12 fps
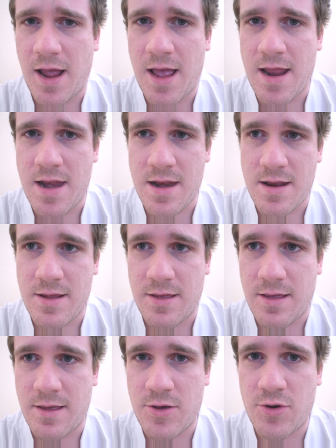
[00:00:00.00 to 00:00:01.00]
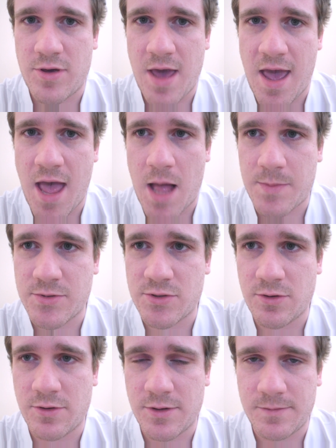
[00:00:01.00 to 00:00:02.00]
and UK App
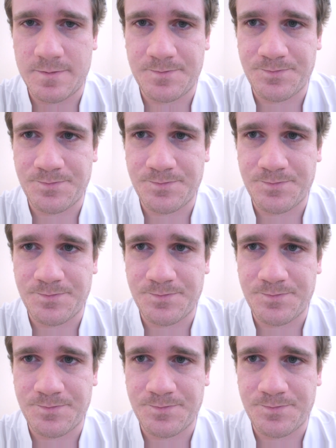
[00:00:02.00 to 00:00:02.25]
Store.